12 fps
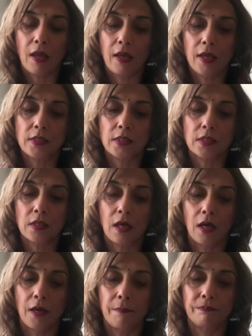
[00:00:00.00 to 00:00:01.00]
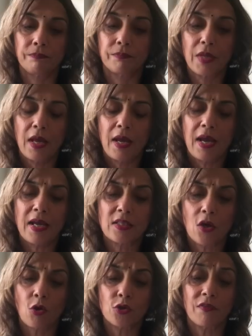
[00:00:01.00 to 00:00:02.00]
It's
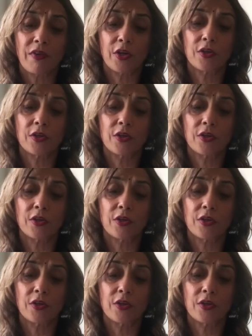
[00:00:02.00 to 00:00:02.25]
also a very